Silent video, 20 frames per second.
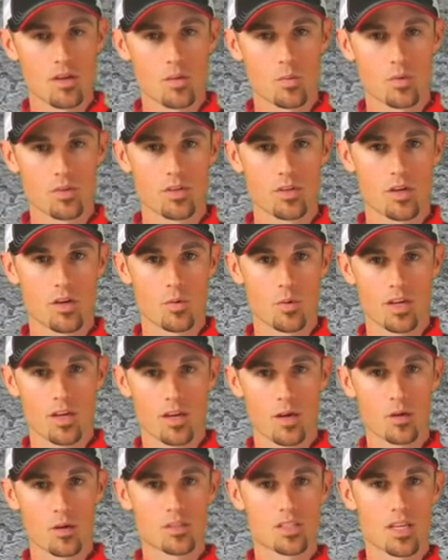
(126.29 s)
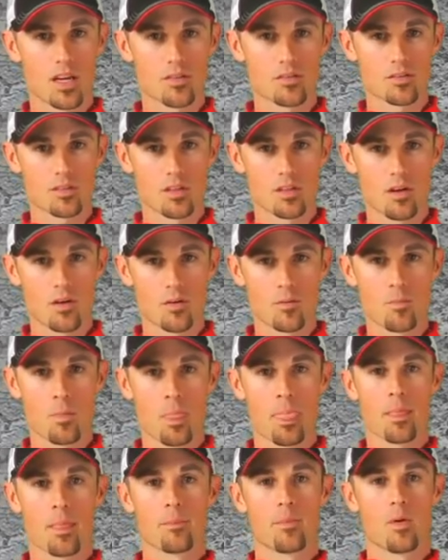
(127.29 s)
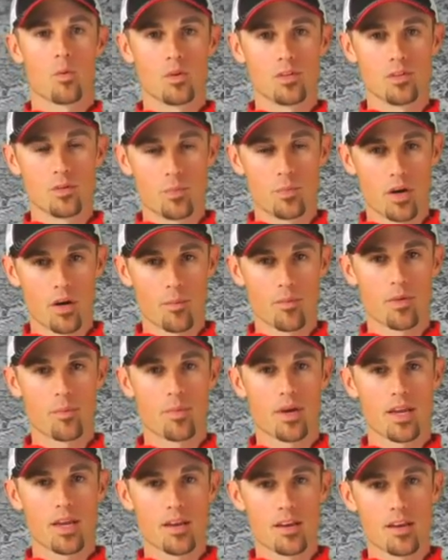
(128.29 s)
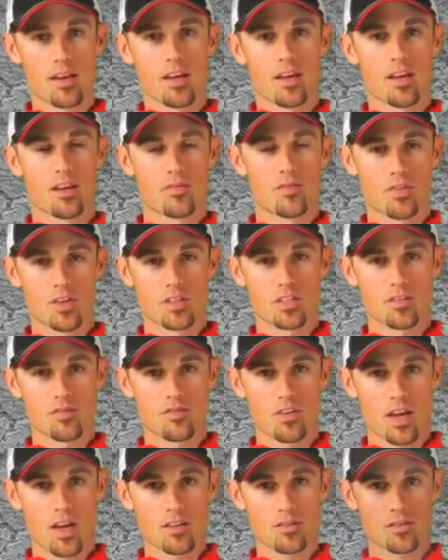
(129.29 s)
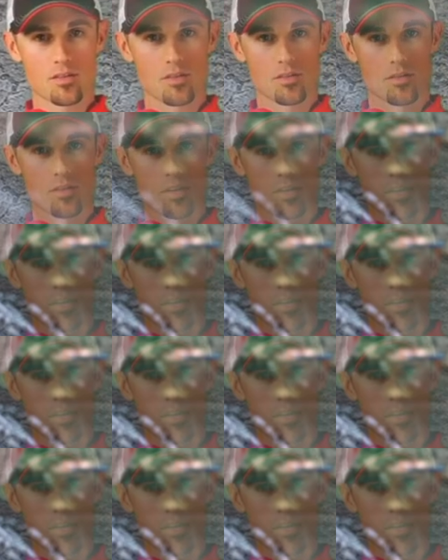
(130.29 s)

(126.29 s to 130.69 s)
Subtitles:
creature baits out there on the market, but I felt like certain